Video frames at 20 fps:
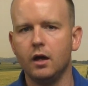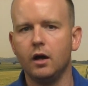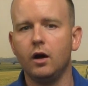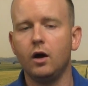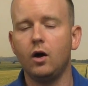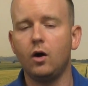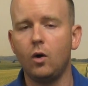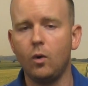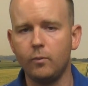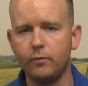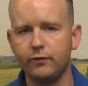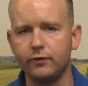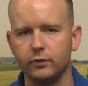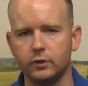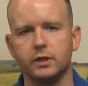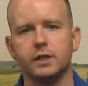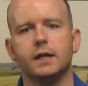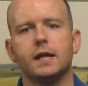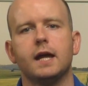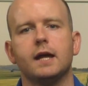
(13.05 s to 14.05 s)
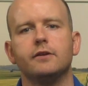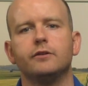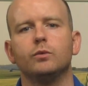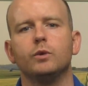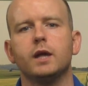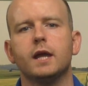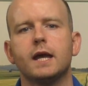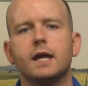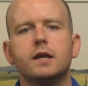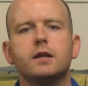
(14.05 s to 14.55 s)
Hopefully, as
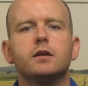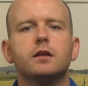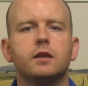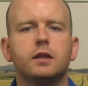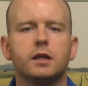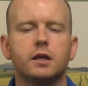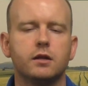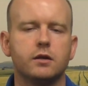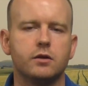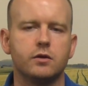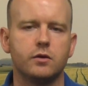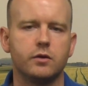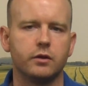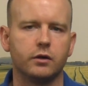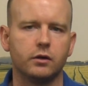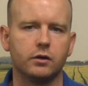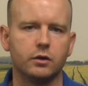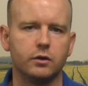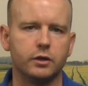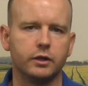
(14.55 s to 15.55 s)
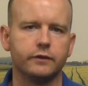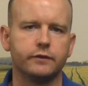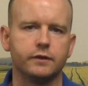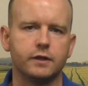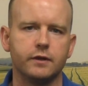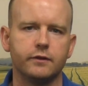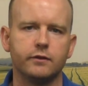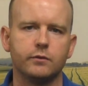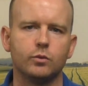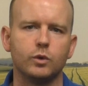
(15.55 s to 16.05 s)
we head into the unknown of the growing
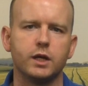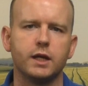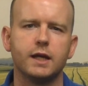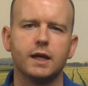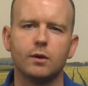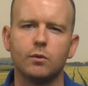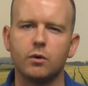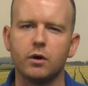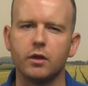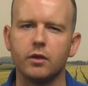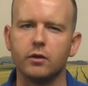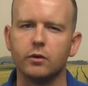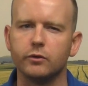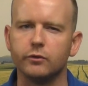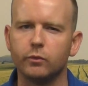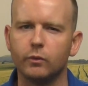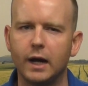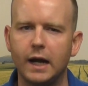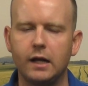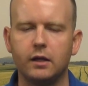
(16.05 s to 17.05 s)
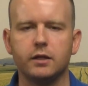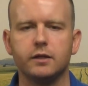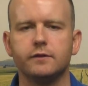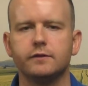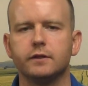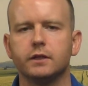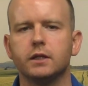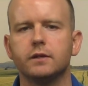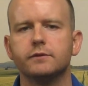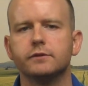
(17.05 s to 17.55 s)
season, we get one of those
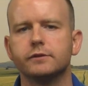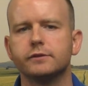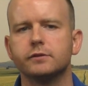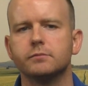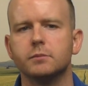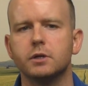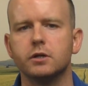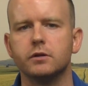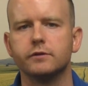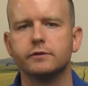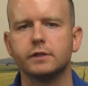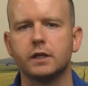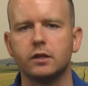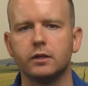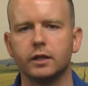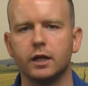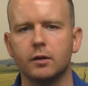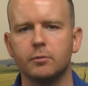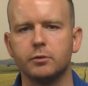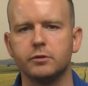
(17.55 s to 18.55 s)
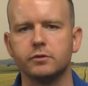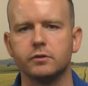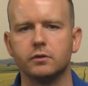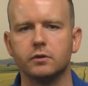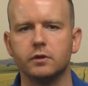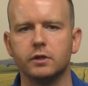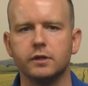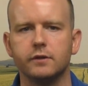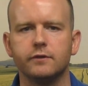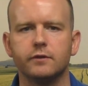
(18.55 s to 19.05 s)
rallies that gives us some better selling
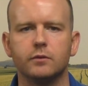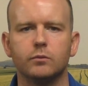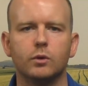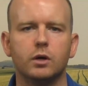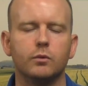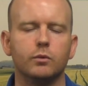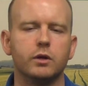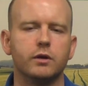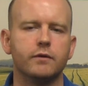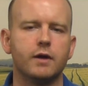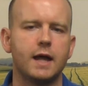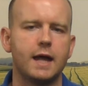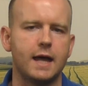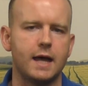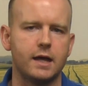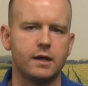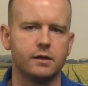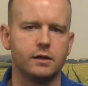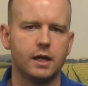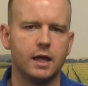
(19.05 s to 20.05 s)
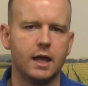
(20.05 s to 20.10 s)
opportunities than what we have had.